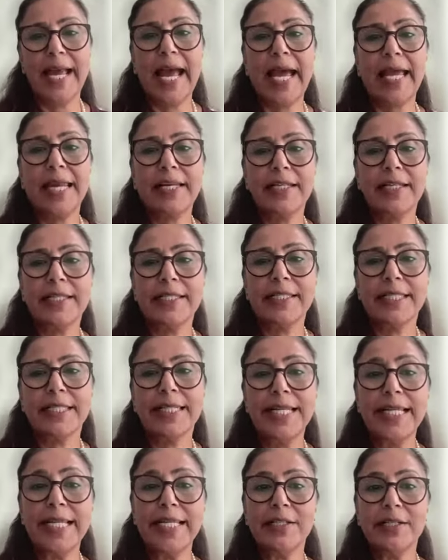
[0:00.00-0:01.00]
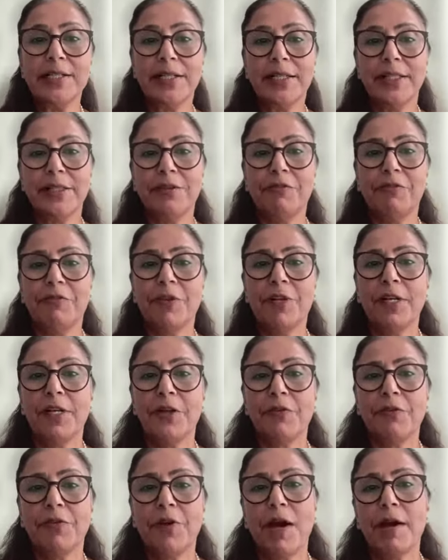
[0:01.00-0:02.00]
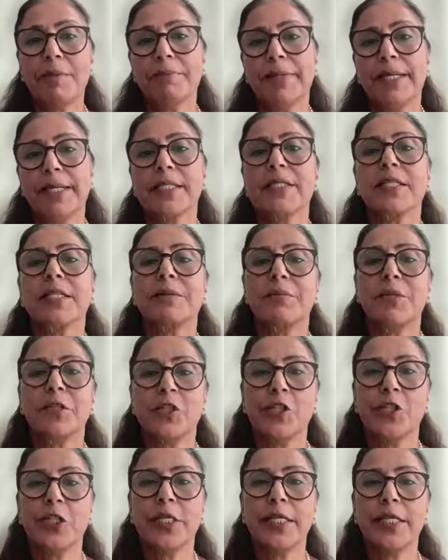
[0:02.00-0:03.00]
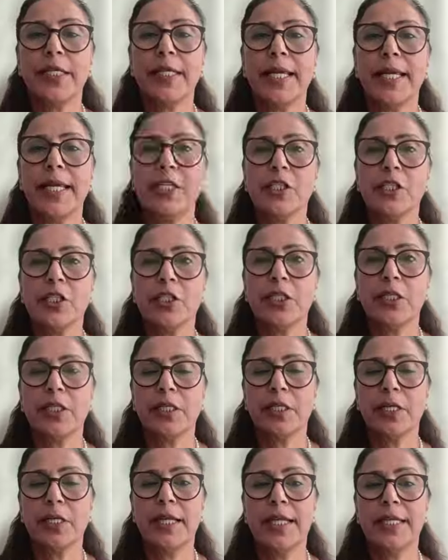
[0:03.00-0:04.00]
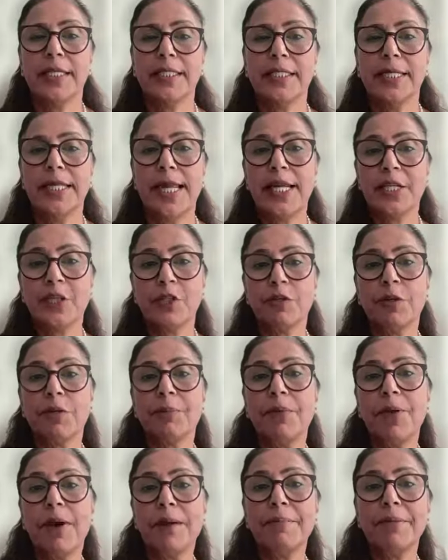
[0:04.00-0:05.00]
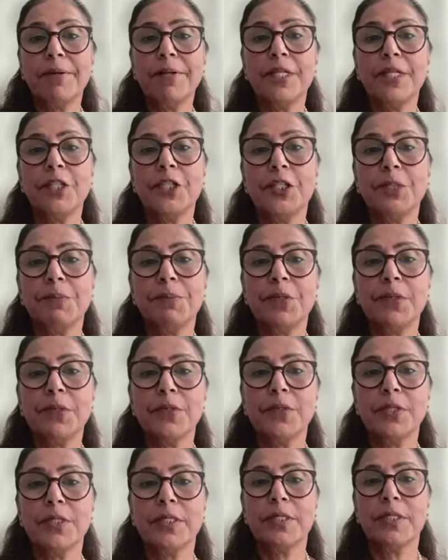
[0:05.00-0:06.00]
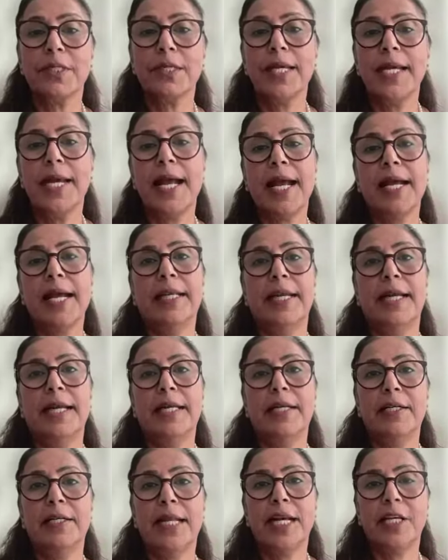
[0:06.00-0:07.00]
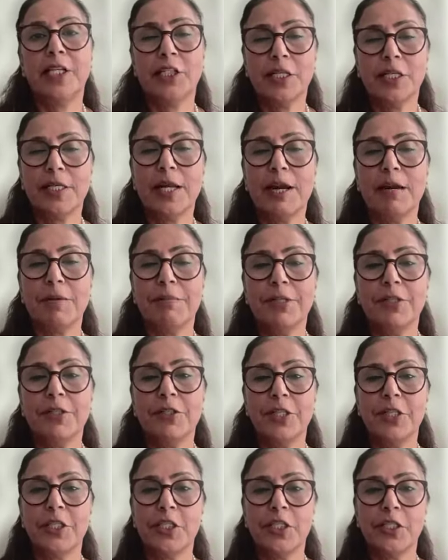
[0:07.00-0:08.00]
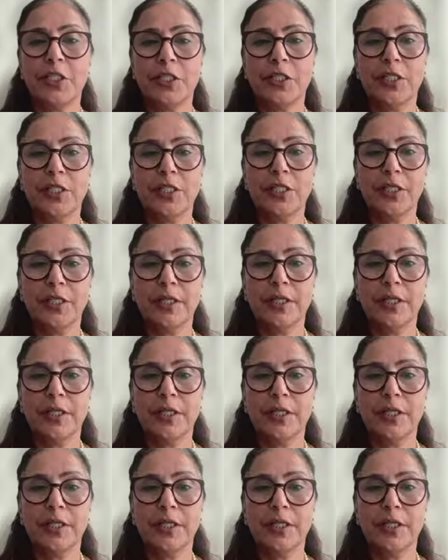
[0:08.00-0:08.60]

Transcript: Alan is a leader in the field of complex commercial litigation, intellectual property disputes, and international arbitration.